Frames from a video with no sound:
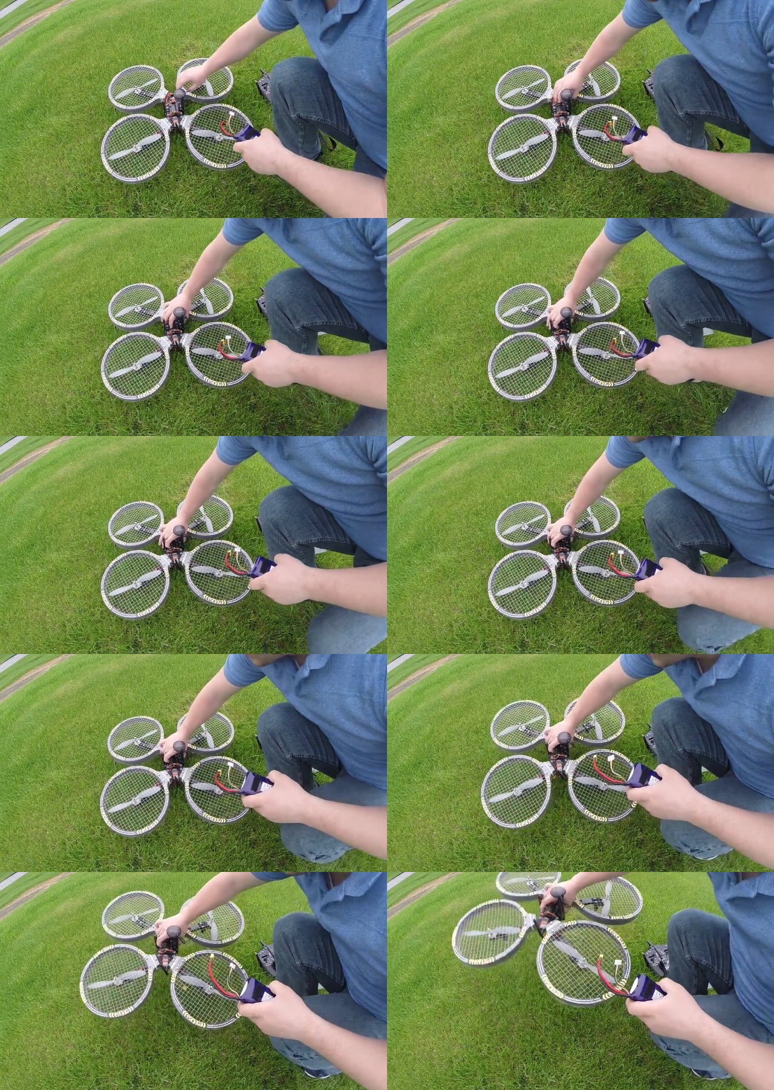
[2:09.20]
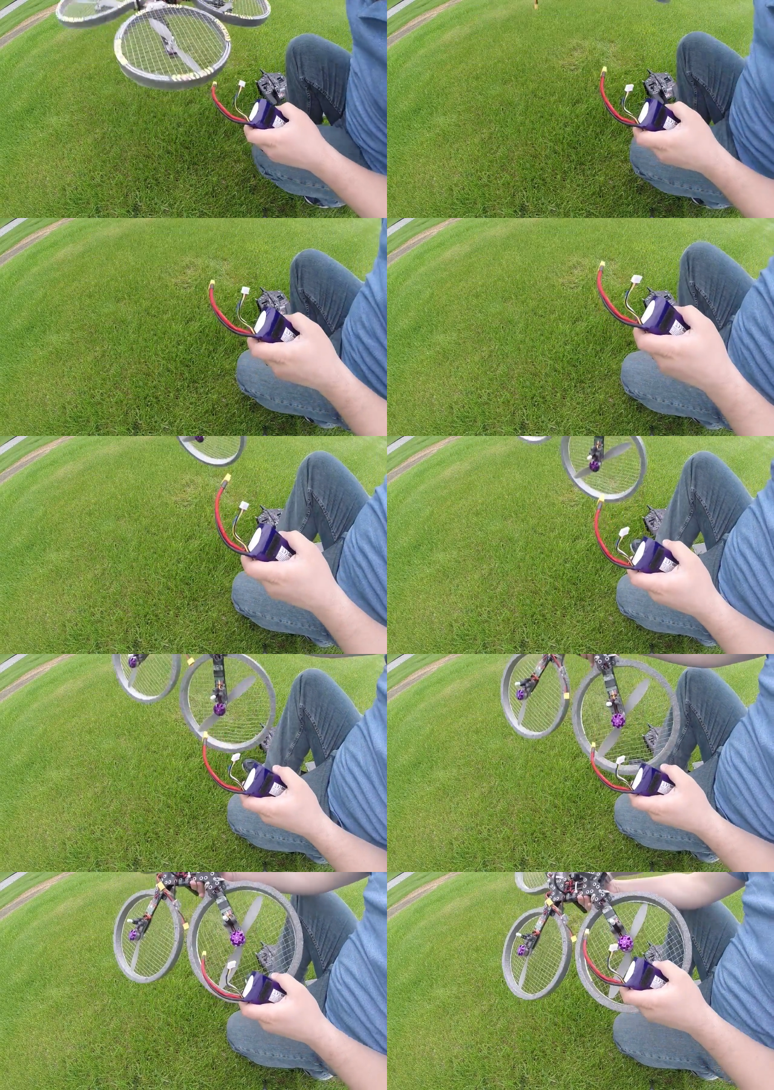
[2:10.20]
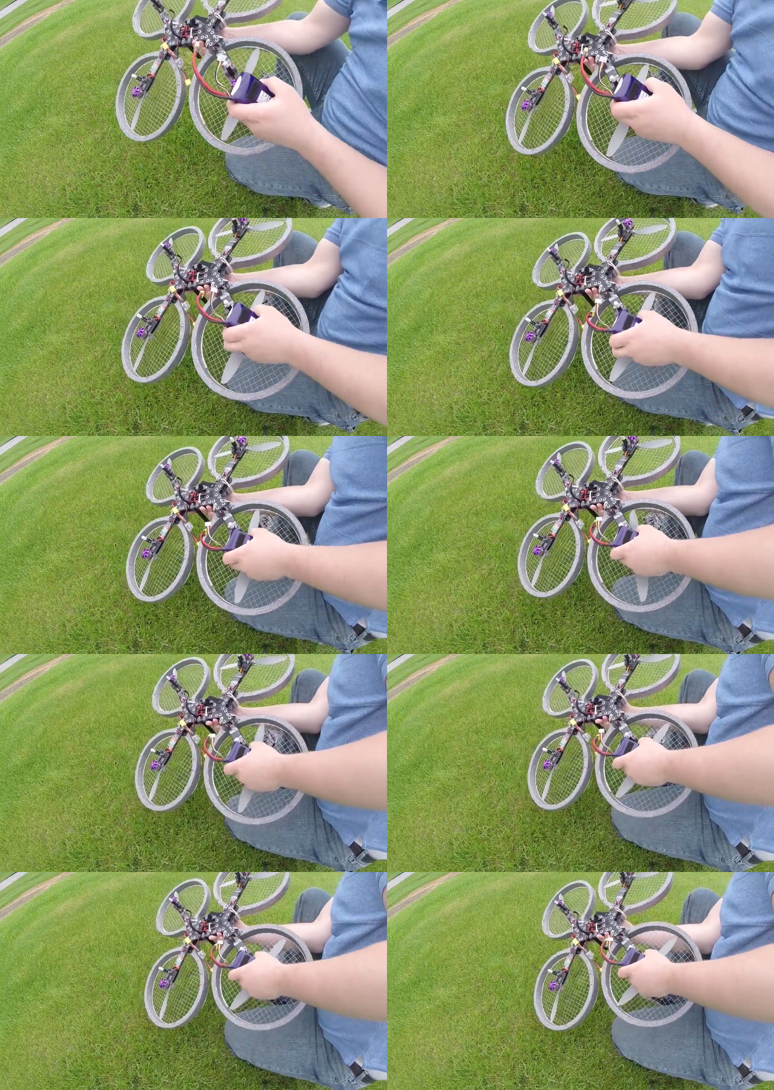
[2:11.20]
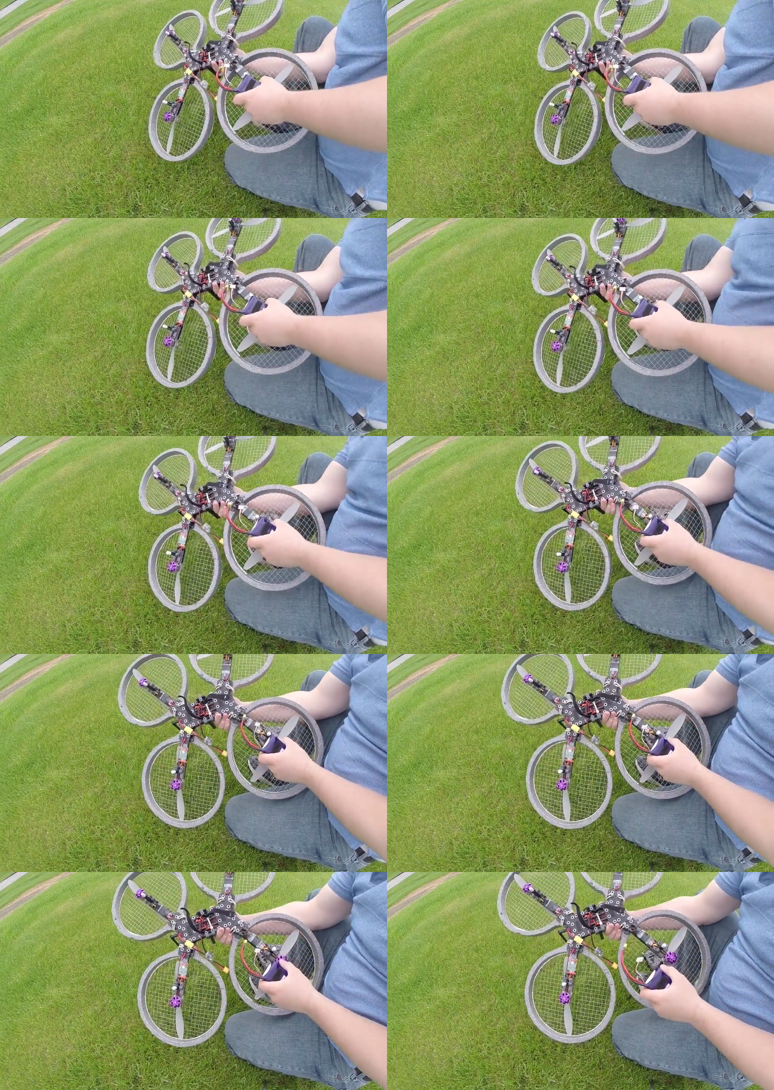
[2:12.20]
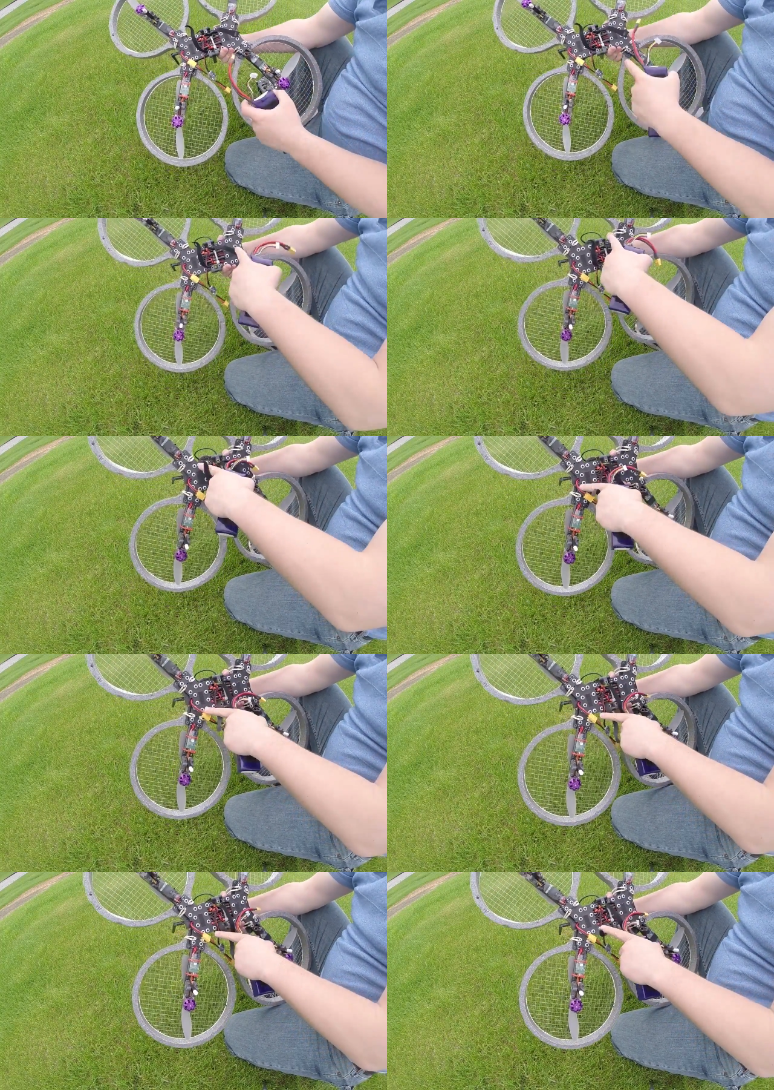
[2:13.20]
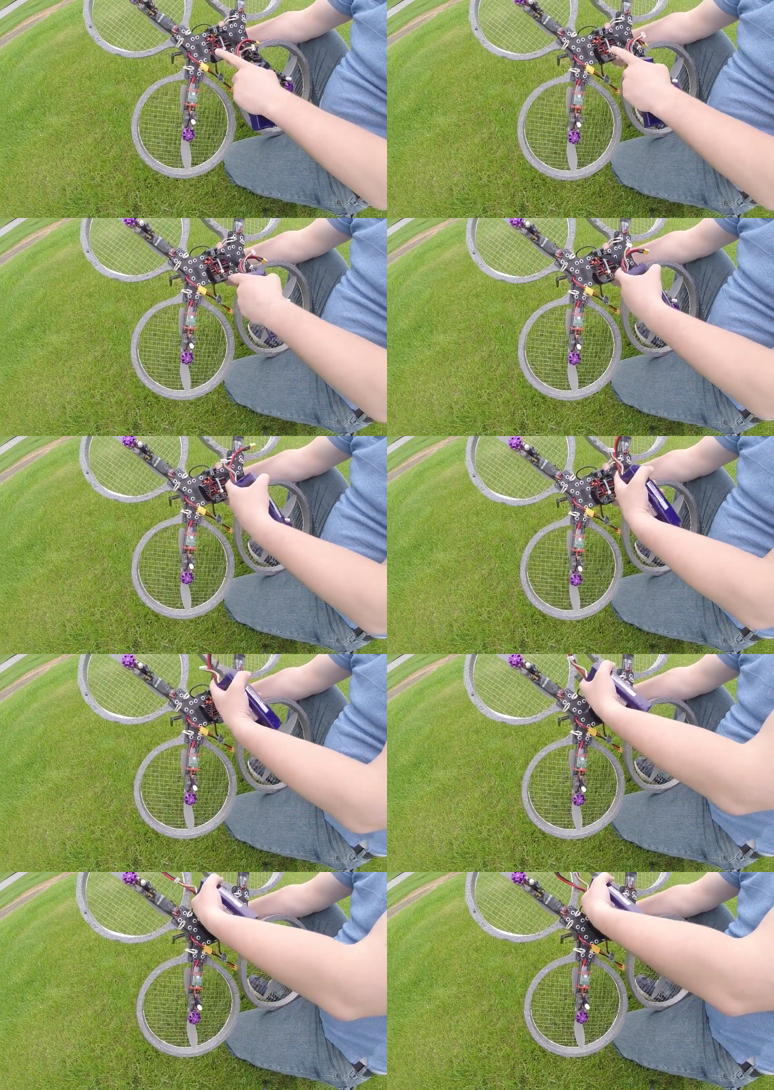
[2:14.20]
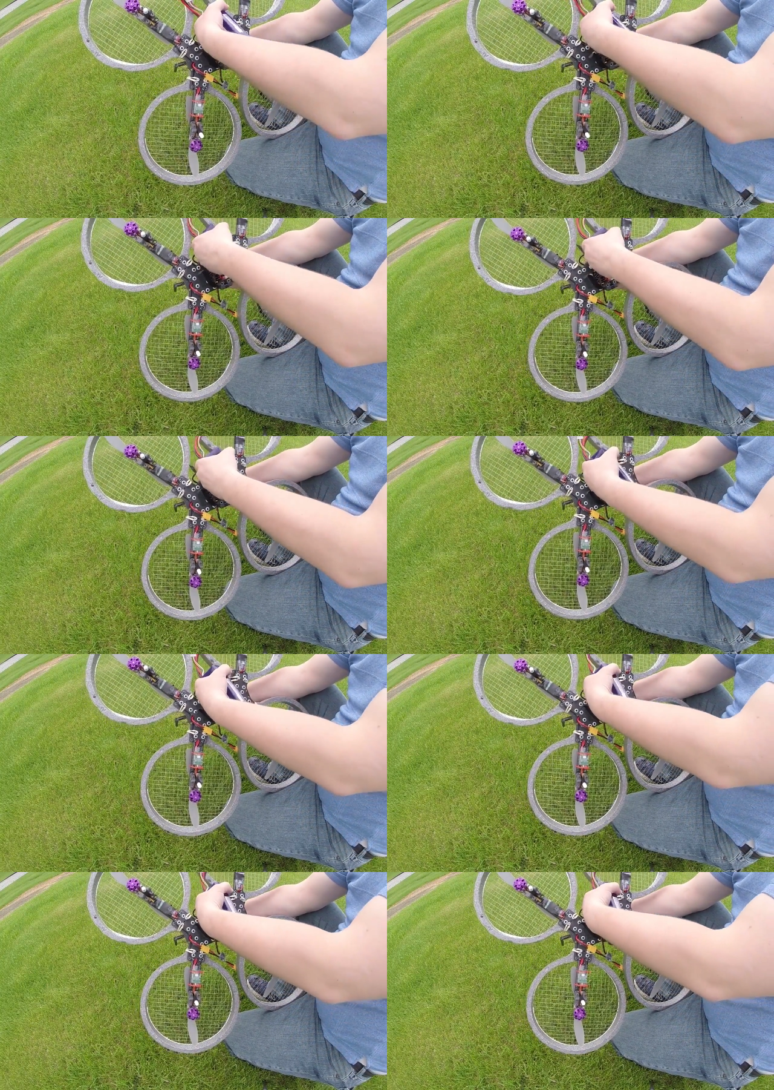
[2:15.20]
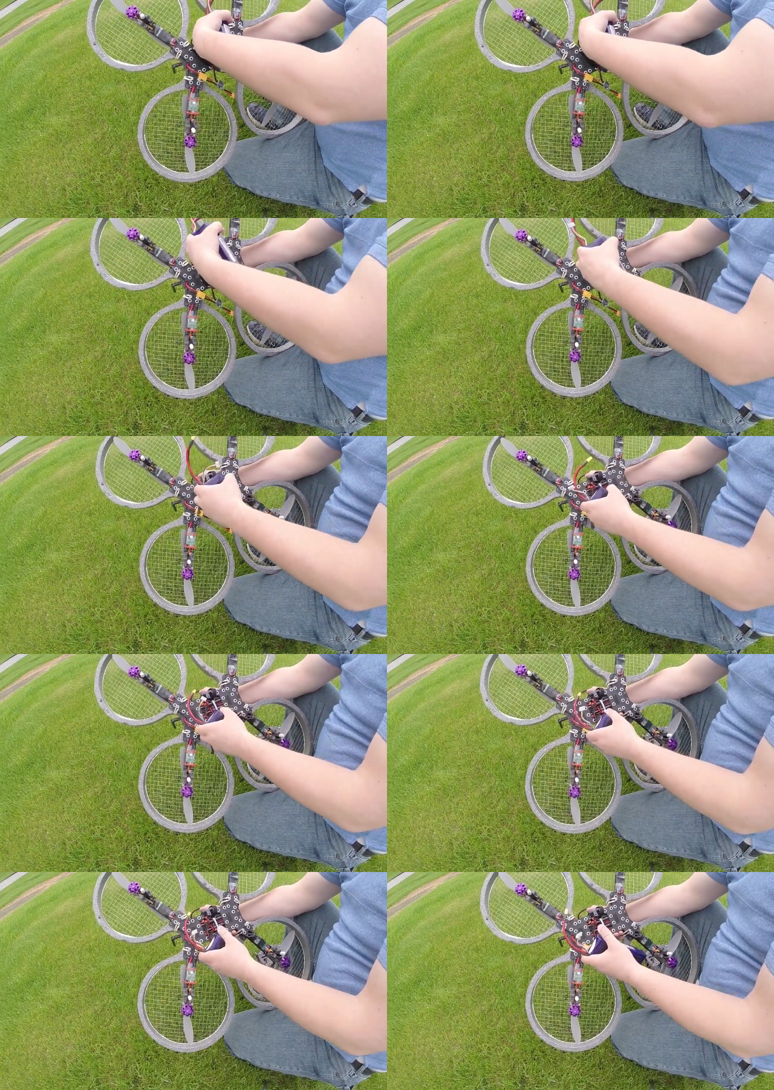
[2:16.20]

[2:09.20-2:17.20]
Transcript: [unreadable: no face in view]